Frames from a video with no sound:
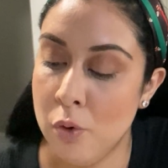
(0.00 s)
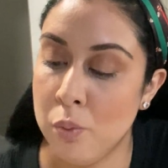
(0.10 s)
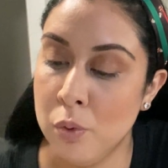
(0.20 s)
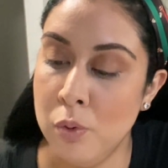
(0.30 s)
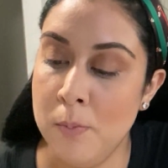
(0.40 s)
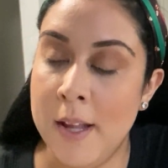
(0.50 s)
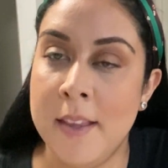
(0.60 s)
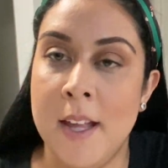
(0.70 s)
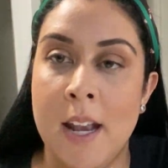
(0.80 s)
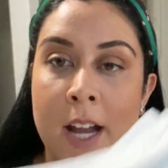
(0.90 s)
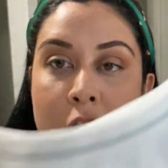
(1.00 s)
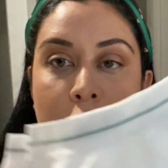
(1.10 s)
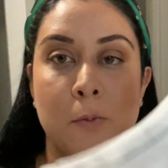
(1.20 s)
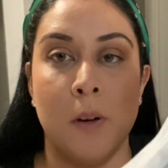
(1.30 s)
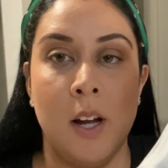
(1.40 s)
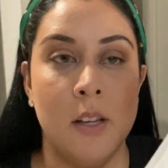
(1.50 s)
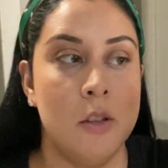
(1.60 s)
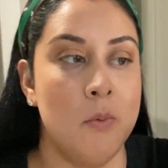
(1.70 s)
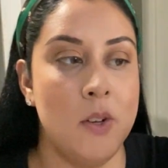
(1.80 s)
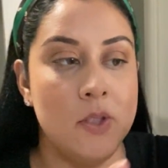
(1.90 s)
the room, and then I just brought
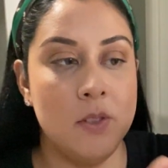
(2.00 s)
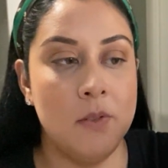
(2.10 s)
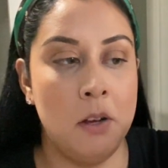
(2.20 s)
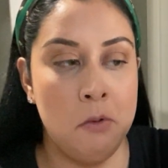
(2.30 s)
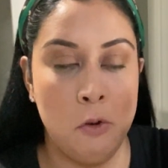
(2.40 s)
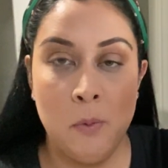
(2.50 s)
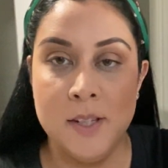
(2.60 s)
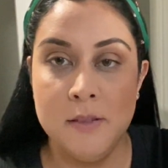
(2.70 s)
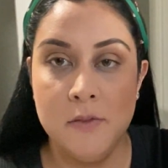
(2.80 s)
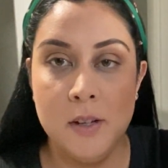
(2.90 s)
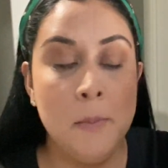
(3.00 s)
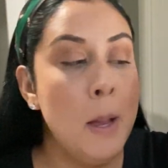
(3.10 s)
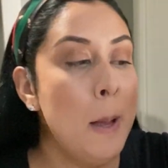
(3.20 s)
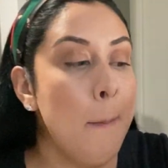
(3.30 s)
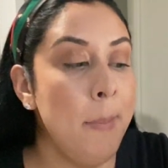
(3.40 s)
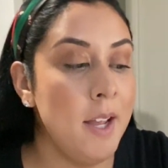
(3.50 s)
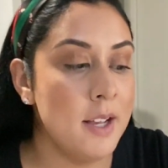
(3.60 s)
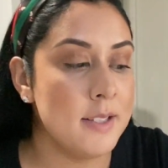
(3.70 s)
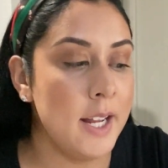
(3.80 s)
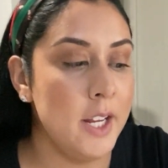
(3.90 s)
the rest of them,
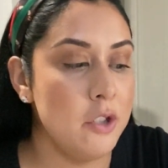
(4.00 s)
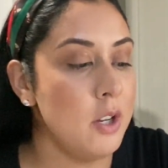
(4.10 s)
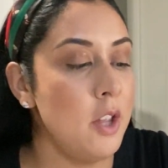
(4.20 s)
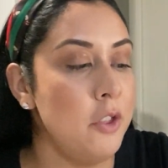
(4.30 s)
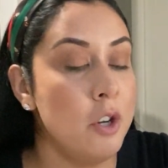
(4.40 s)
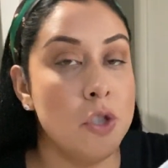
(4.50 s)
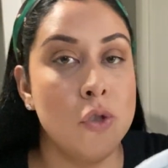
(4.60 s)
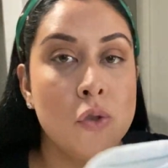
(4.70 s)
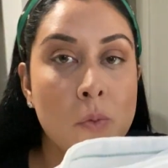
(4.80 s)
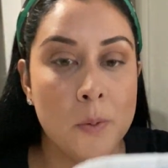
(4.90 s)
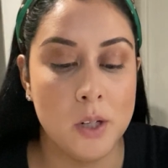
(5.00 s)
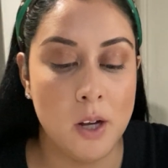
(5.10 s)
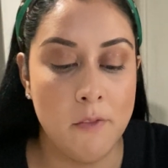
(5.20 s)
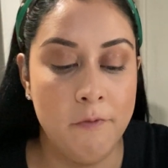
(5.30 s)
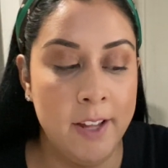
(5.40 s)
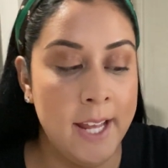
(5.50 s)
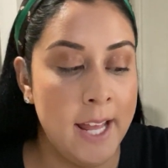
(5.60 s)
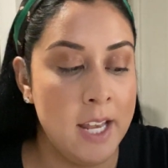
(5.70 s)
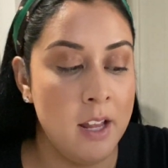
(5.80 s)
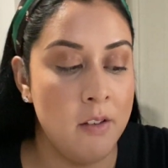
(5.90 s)
because I kid you not, they're super comfy.
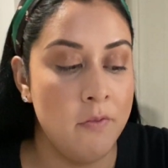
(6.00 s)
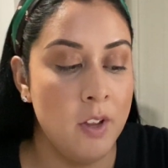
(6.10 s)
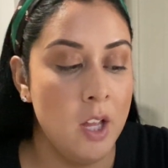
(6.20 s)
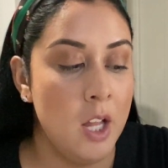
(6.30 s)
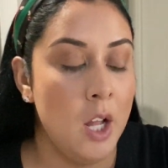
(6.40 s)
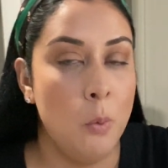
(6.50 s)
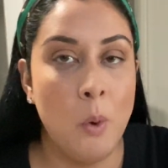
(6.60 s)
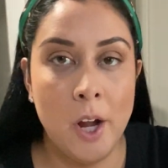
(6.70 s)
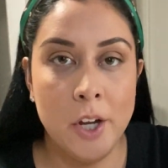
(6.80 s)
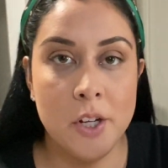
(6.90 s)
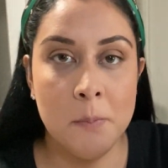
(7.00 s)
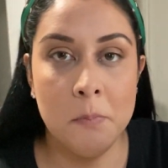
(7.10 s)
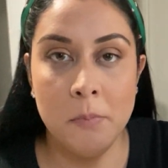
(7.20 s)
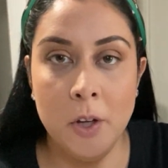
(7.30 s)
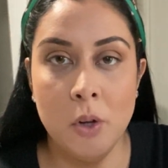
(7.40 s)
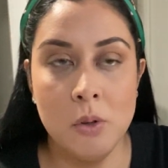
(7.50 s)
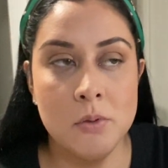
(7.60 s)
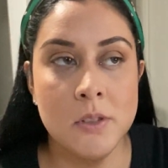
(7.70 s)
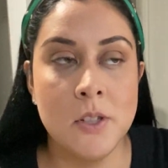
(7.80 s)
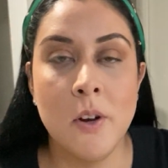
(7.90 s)
And if while you're
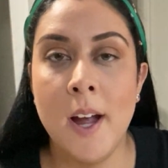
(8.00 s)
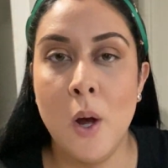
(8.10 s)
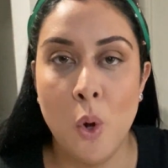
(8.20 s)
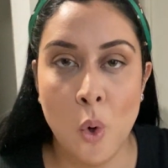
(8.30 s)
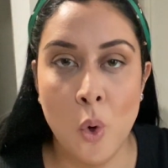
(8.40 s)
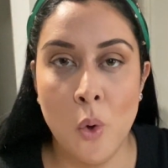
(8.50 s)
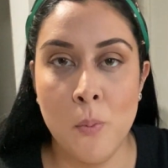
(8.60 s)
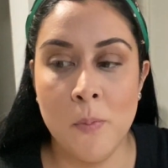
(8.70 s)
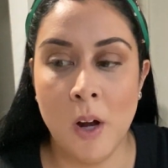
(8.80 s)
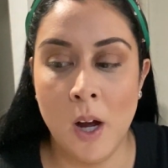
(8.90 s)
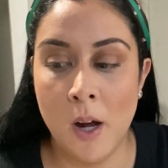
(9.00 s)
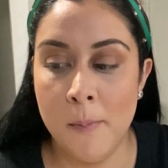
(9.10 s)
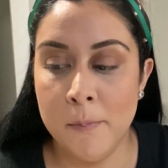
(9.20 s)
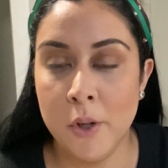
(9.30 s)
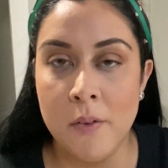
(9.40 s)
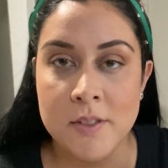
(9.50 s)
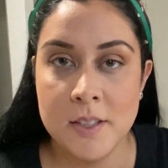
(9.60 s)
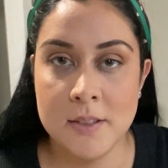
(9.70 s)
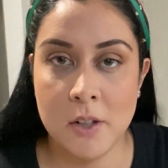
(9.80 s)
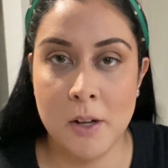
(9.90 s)
still at home, you're obviously
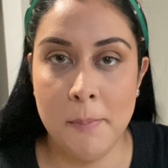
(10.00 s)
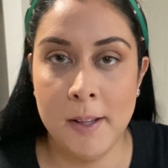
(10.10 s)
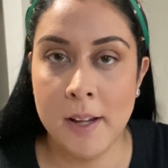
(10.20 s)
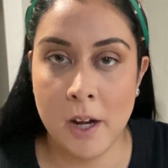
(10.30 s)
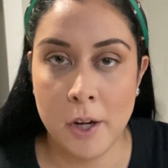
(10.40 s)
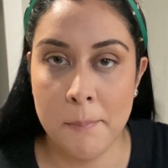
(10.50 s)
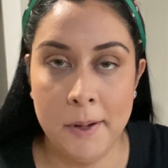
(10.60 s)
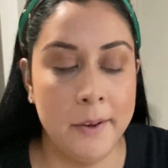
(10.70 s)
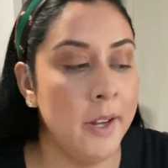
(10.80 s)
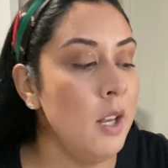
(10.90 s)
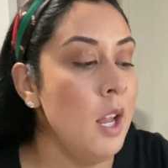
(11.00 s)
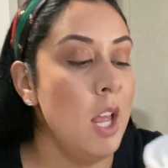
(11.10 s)
still going to be like on your period,